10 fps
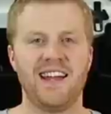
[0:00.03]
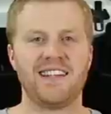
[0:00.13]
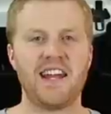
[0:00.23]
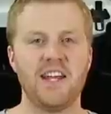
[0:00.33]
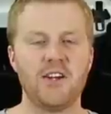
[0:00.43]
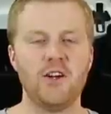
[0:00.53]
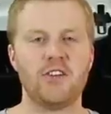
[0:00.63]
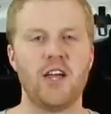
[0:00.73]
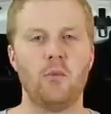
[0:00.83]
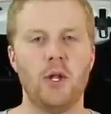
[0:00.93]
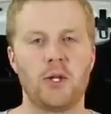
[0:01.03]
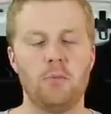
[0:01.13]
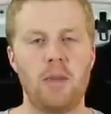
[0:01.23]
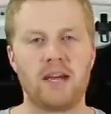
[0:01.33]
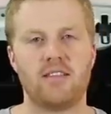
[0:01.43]
G'day guys and
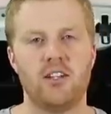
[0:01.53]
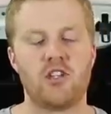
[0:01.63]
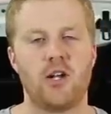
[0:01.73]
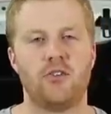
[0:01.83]
welcome back to the channel.